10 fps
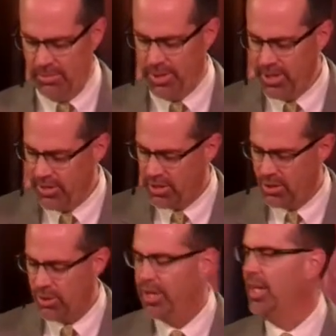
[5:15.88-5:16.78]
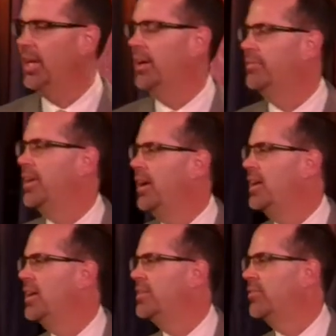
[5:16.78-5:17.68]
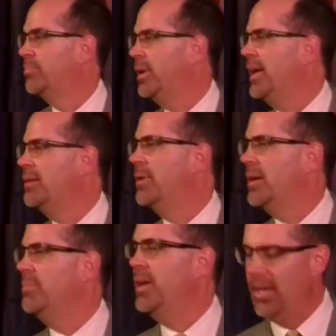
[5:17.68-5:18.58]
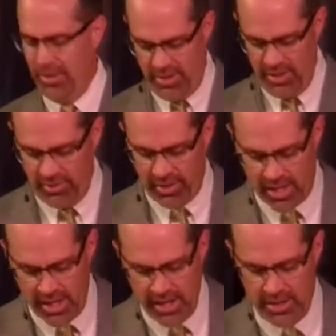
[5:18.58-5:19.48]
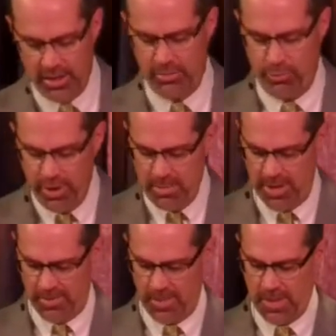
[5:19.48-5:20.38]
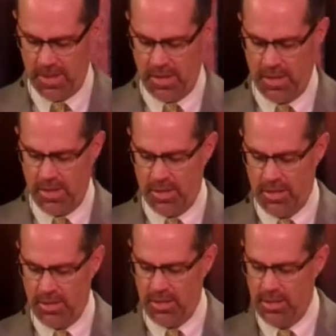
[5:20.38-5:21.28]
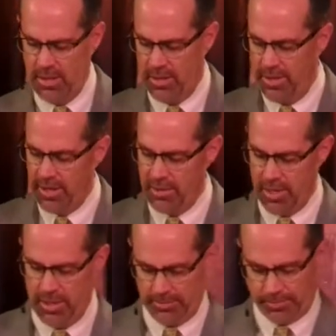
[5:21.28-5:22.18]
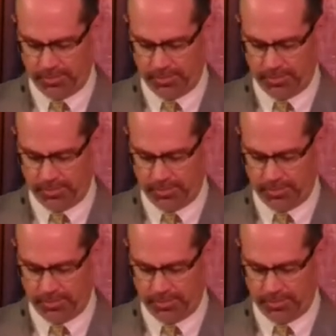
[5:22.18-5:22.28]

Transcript: putting the glory of God on display by being these kind of women. They're,